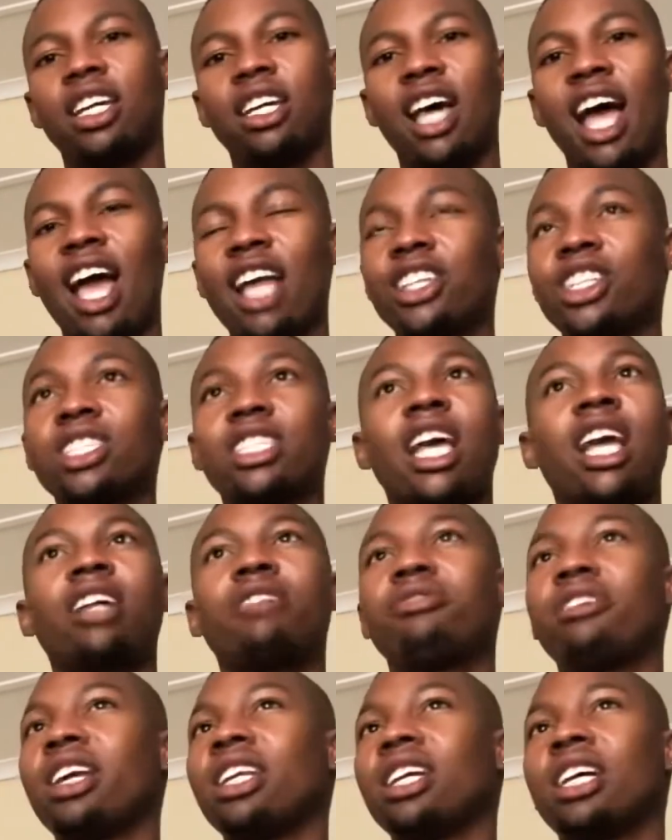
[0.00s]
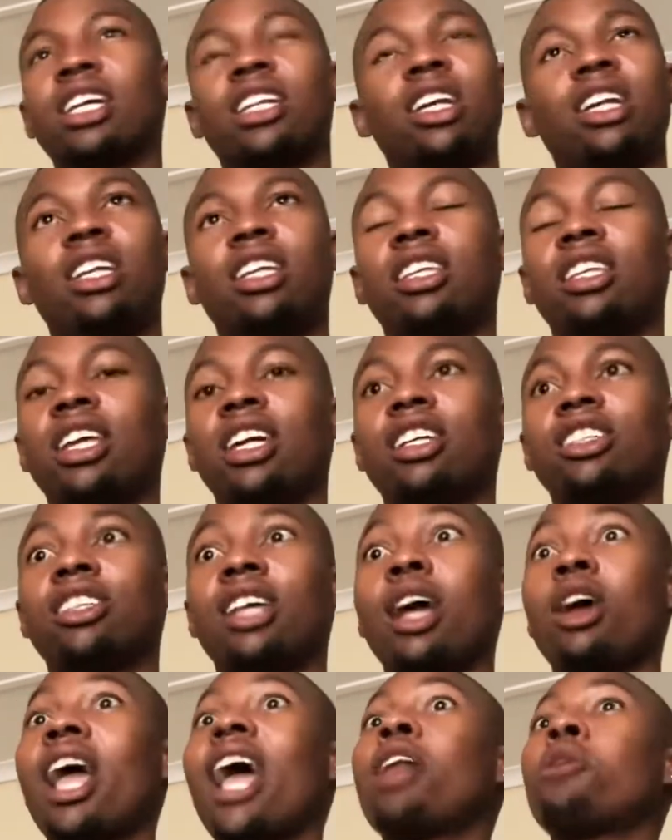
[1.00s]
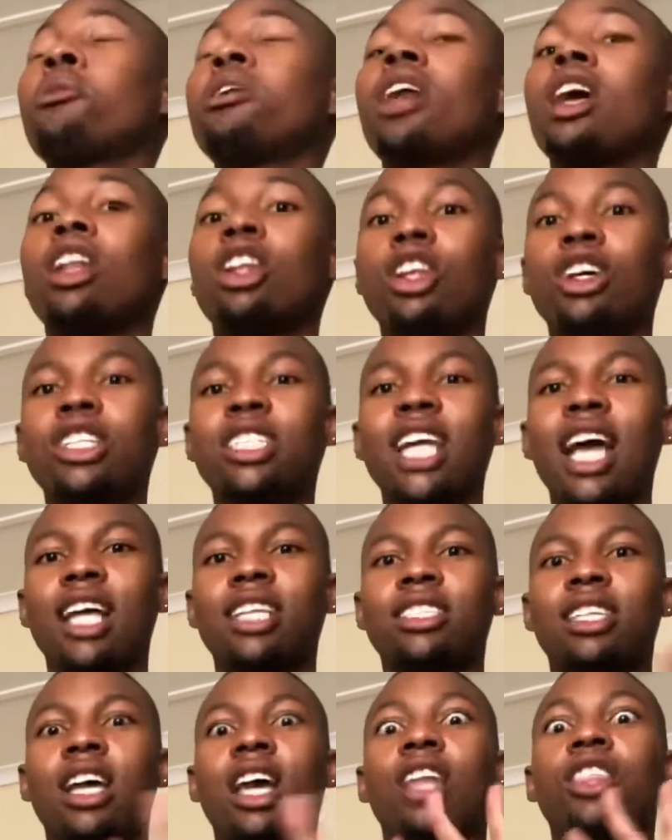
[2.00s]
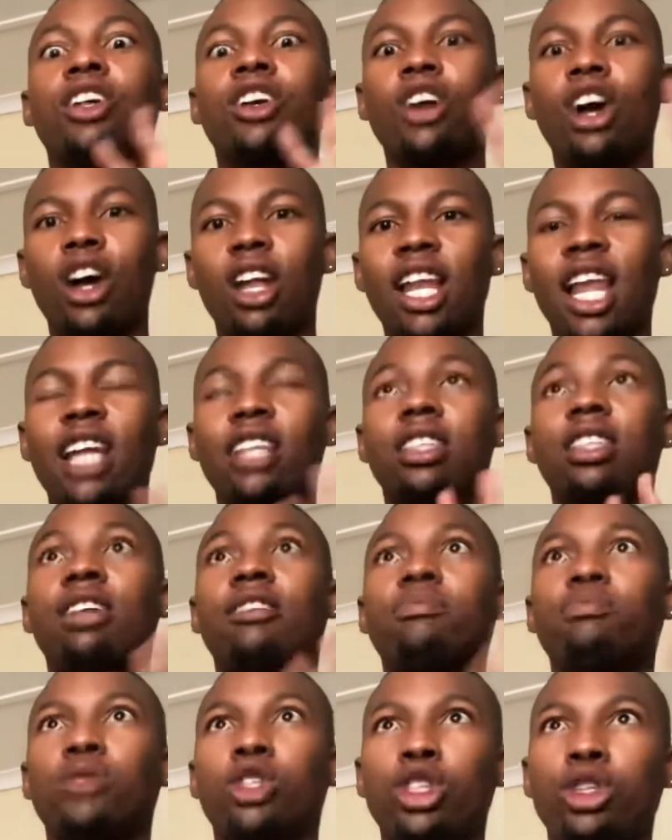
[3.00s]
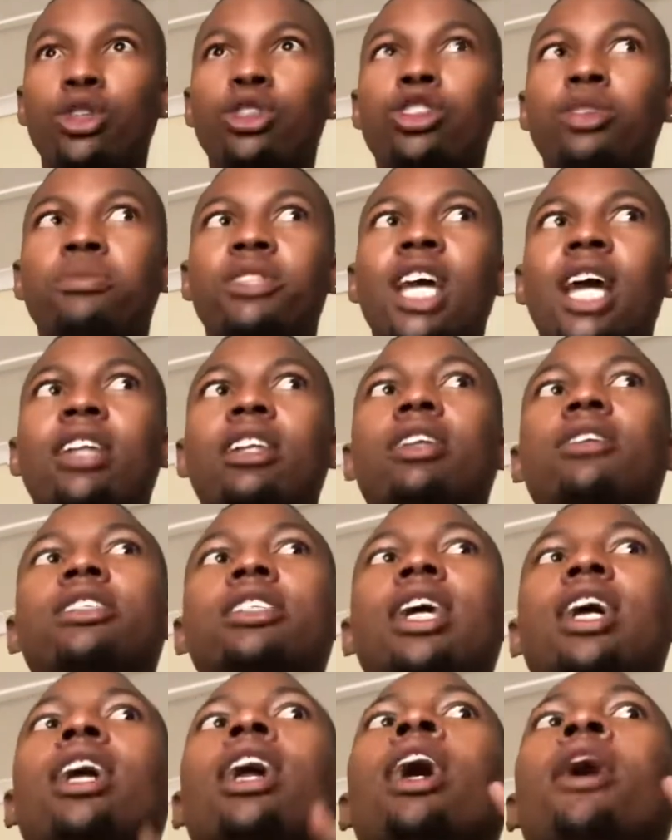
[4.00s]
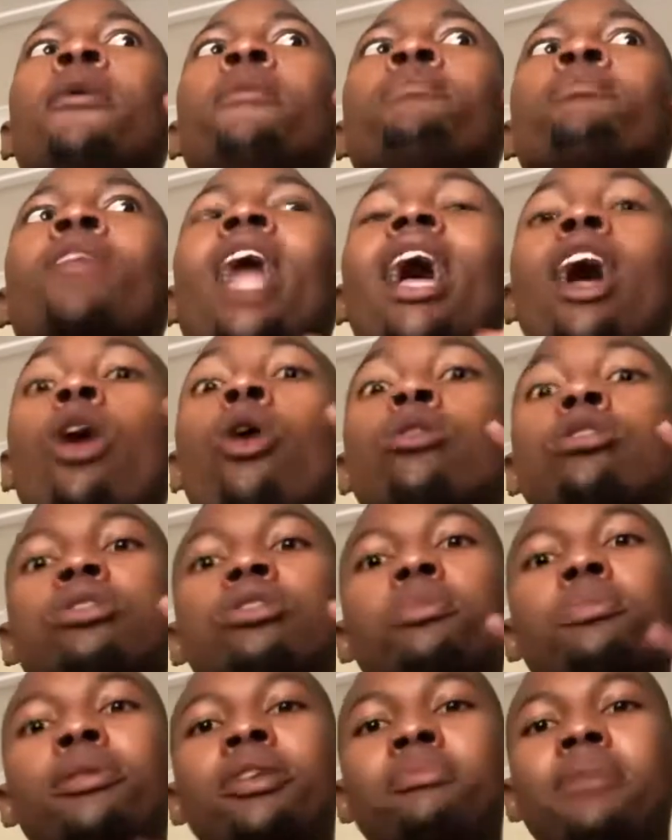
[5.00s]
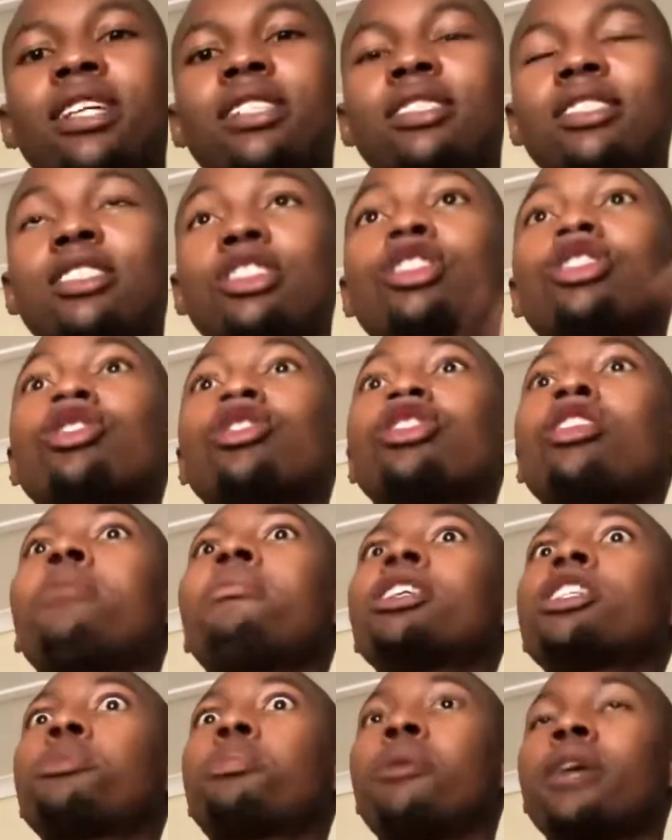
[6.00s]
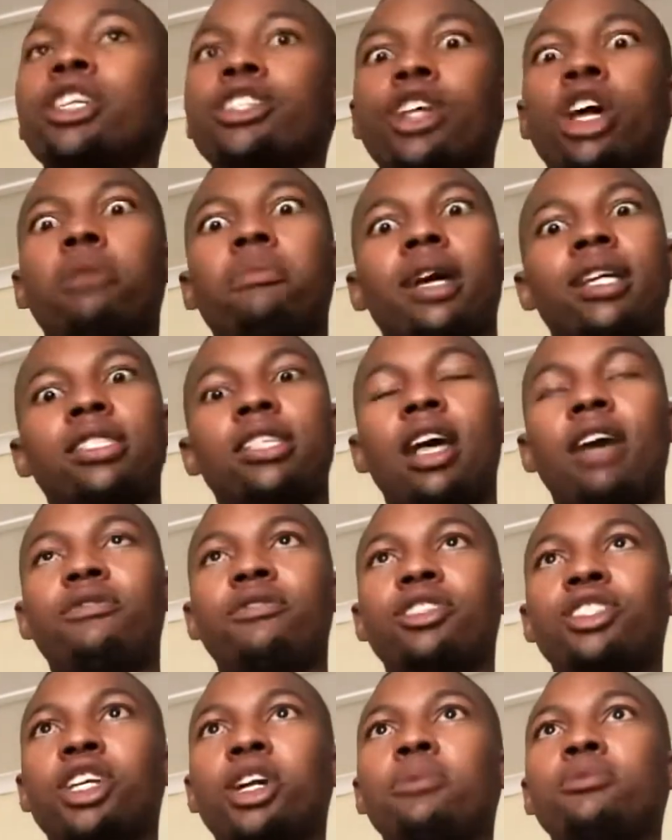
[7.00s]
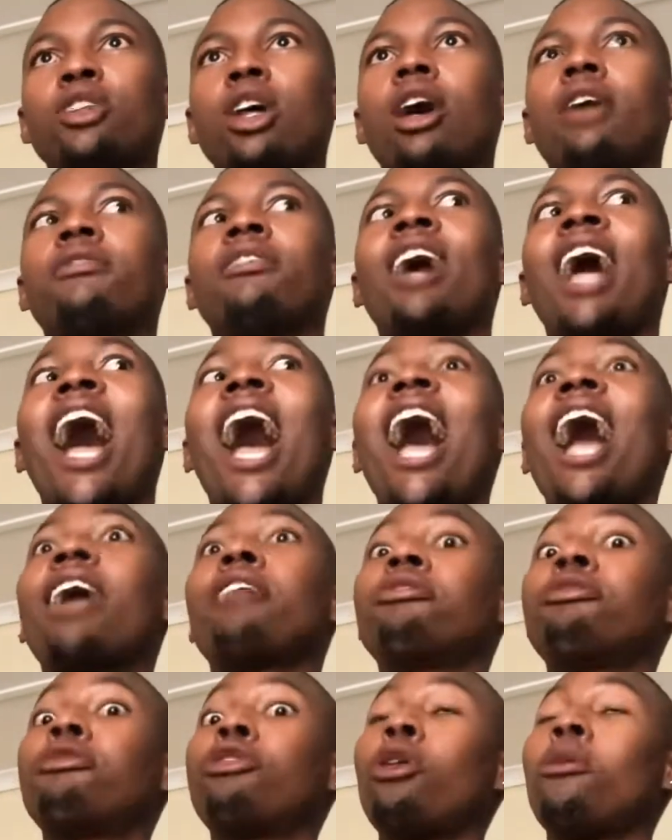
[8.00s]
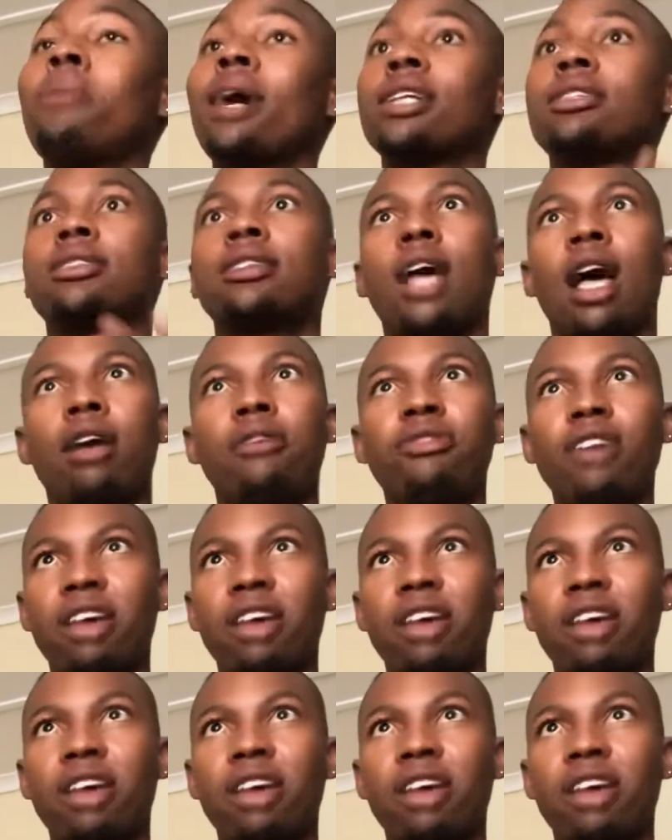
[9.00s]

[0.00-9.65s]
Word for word: I just hate failing at anything. And when I looked at the like the YouTube channels, like I also put my so much pressure on myself in terms of I for myself.